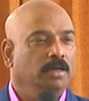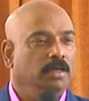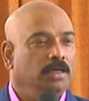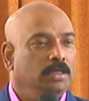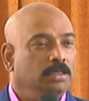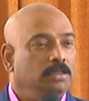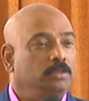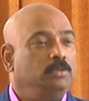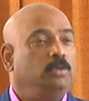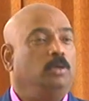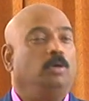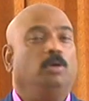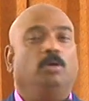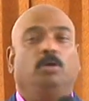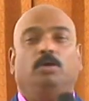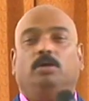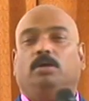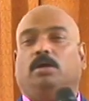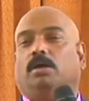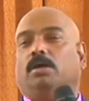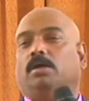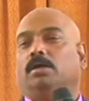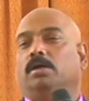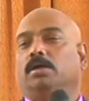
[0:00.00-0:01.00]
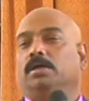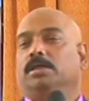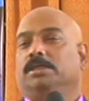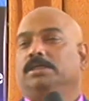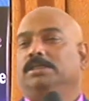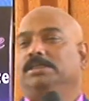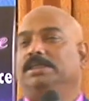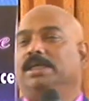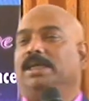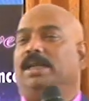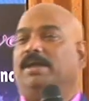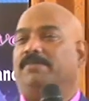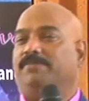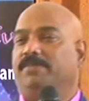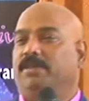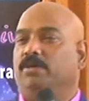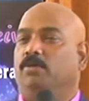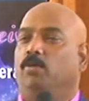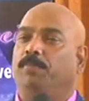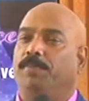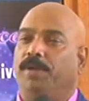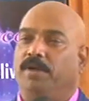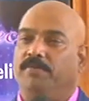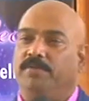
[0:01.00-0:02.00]
So she left the
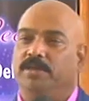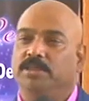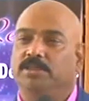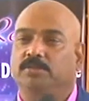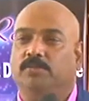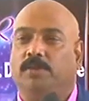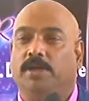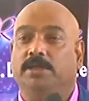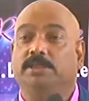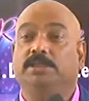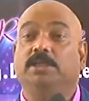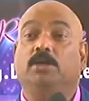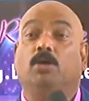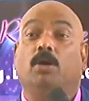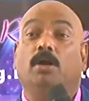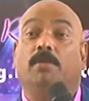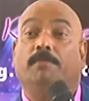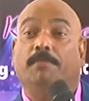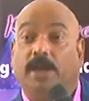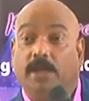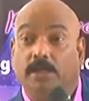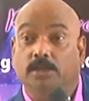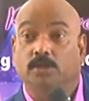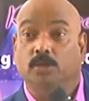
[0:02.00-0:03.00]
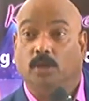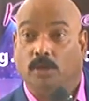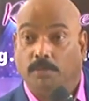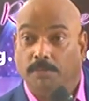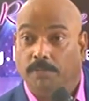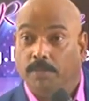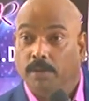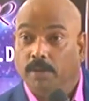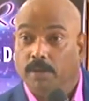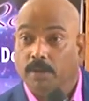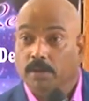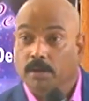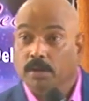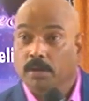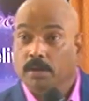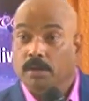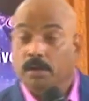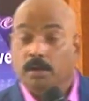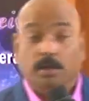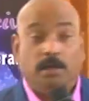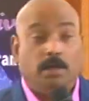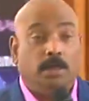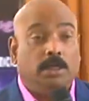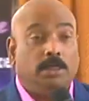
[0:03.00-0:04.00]
previous one. She got a better job.
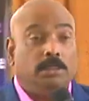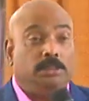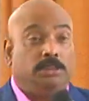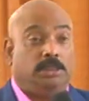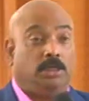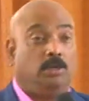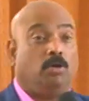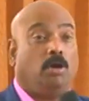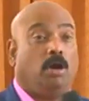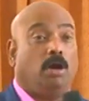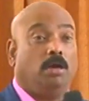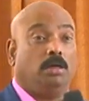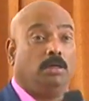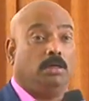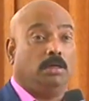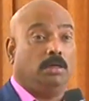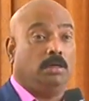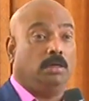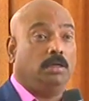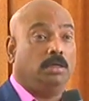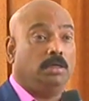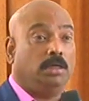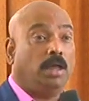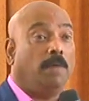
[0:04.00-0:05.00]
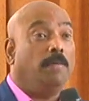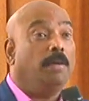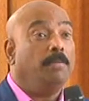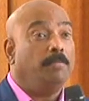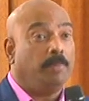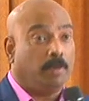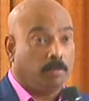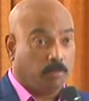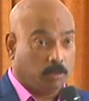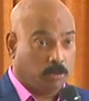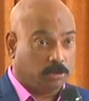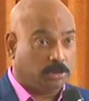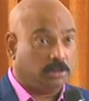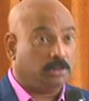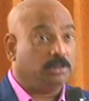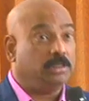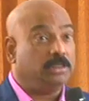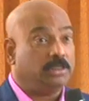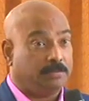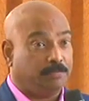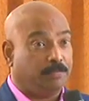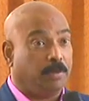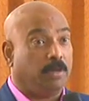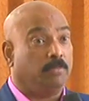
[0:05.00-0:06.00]
She got a double promotion.
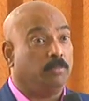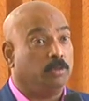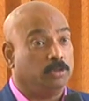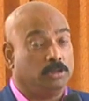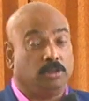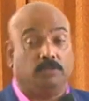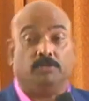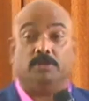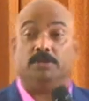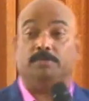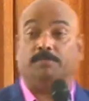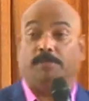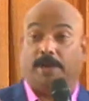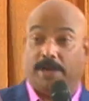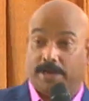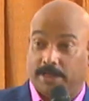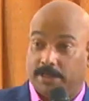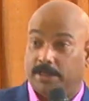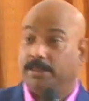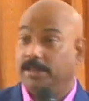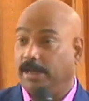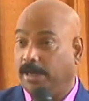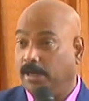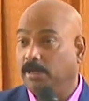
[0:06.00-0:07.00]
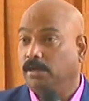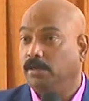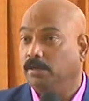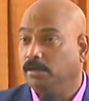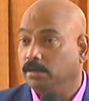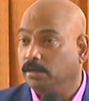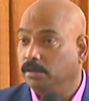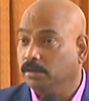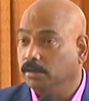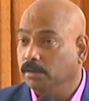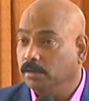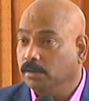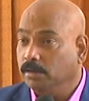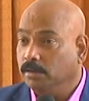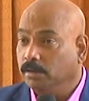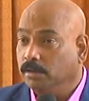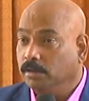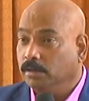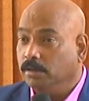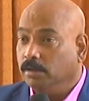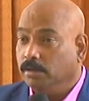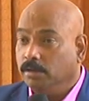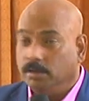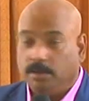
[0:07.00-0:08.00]
This promotion was better than that.
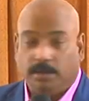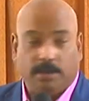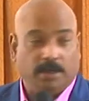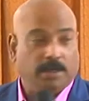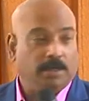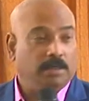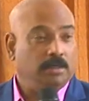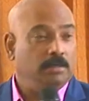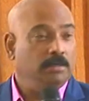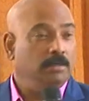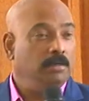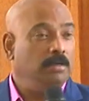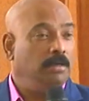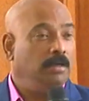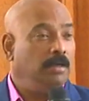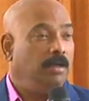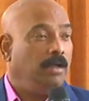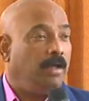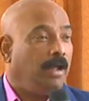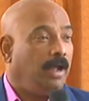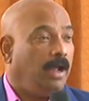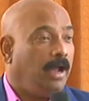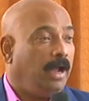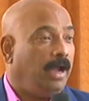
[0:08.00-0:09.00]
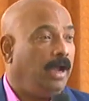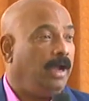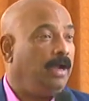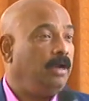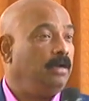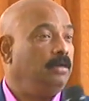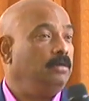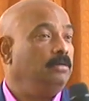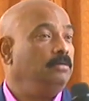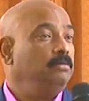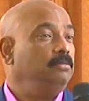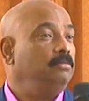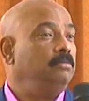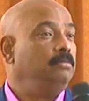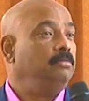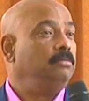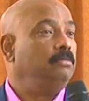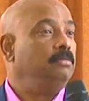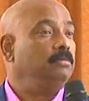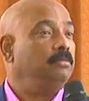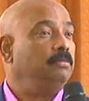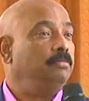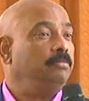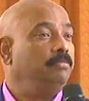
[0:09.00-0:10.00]
Yeah. And
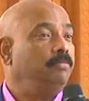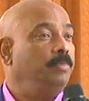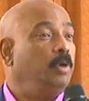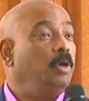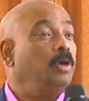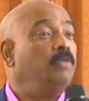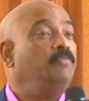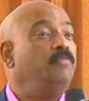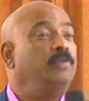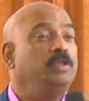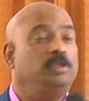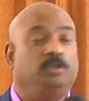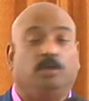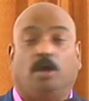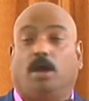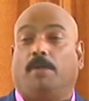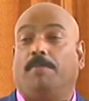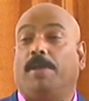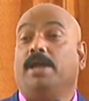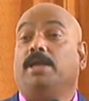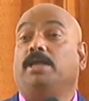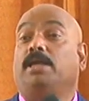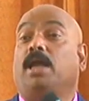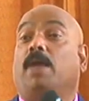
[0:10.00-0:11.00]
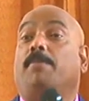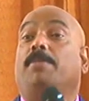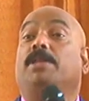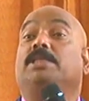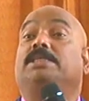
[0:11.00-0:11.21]
beautiful job and double